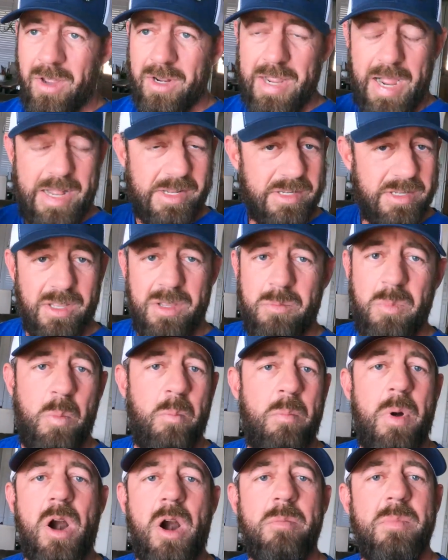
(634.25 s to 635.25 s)
constantly
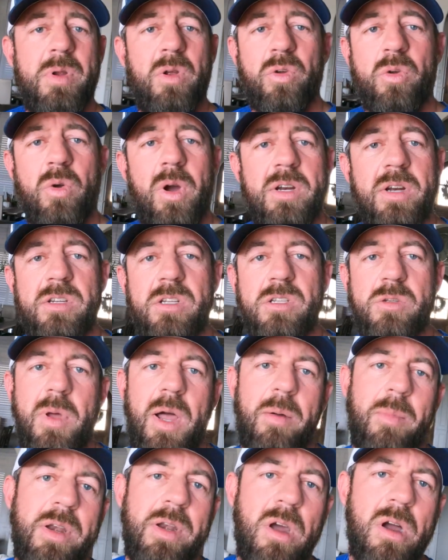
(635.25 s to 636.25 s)
bombard me with questions
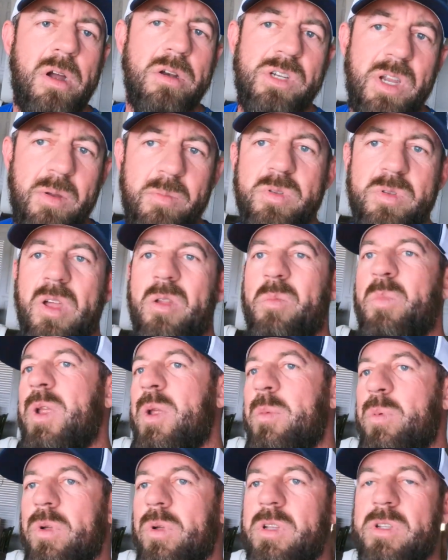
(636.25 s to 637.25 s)
about my dog jumps on
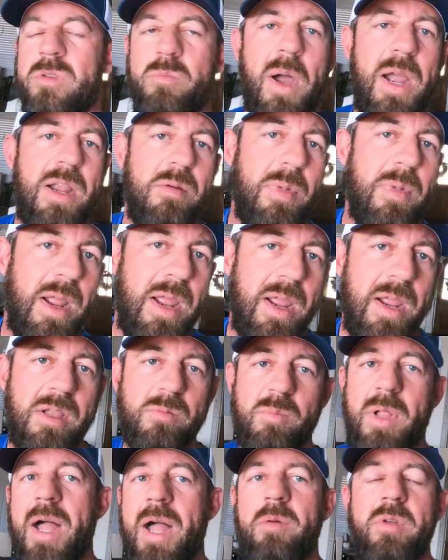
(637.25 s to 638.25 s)
people, he's biting my
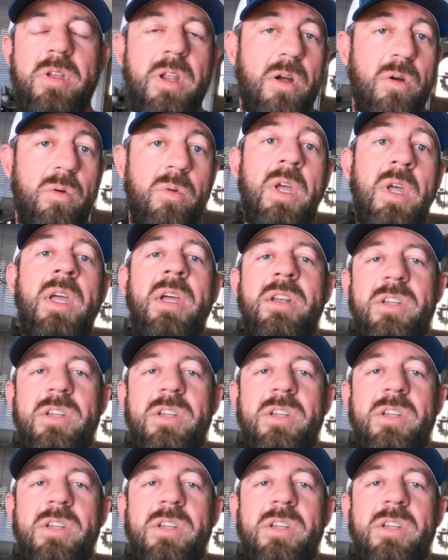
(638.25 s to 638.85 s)
hand, blah, you know,